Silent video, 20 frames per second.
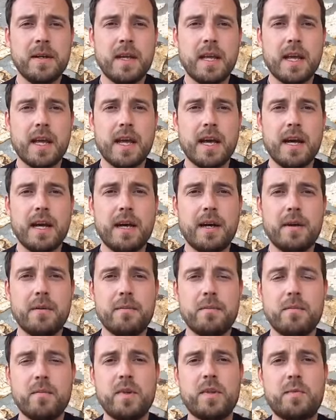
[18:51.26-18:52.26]

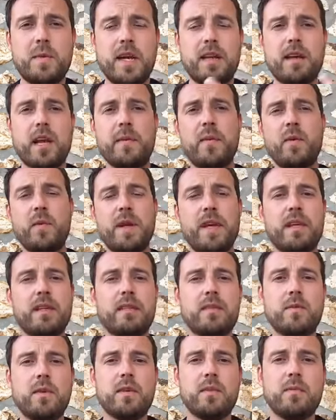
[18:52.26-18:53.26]
Um, we spent a couple of weeks
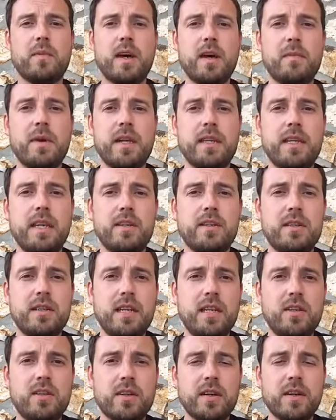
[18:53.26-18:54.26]
with my meditation
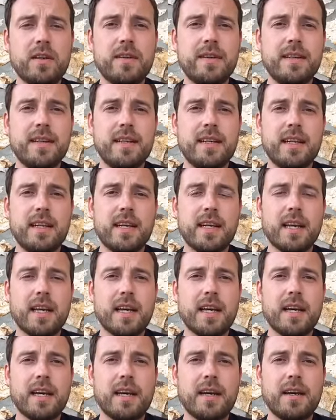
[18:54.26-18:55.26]
teacher
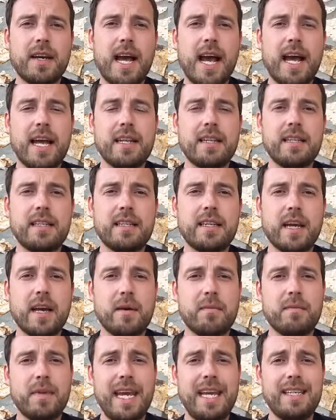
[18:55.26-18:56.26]
uh, and
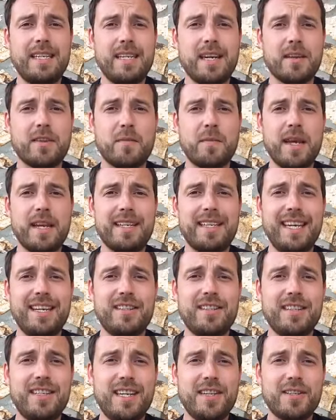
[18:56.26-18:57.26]
um, 80 other meditation
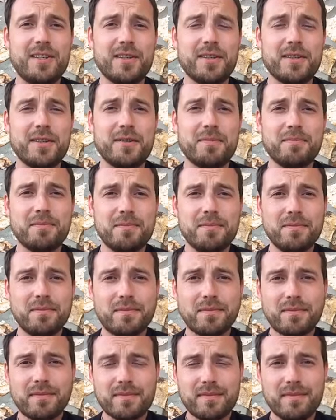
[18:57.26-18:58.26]
teachers
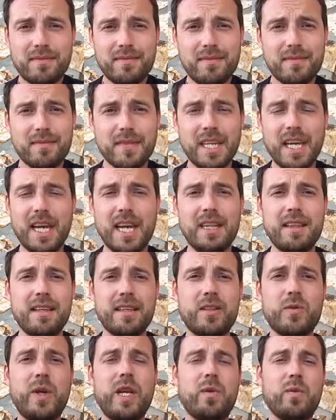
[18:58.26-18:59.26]
and this
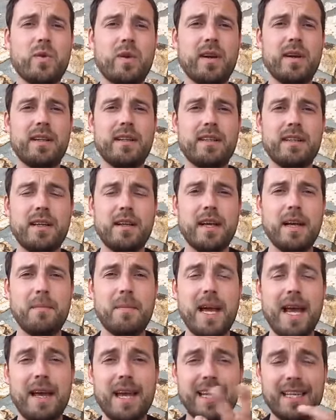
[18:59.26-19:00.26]
week we're um,
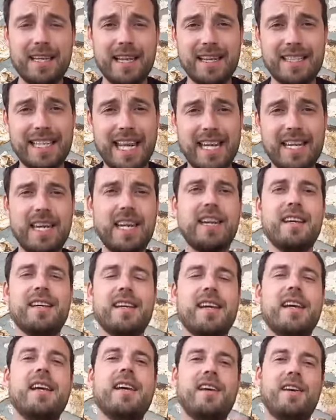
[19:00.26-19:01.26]
ascending,
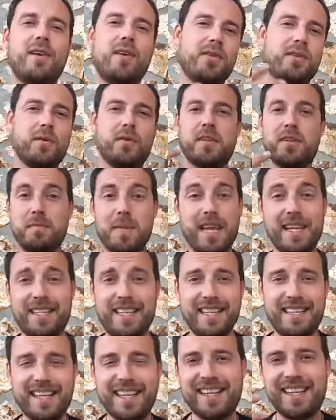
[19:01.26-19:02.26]
also known as
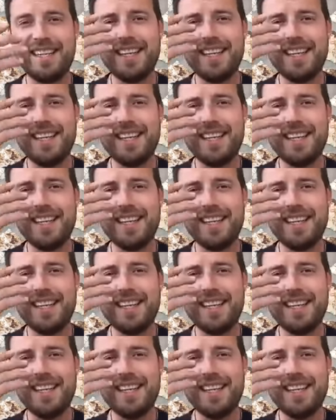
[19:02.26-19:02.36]
meditating,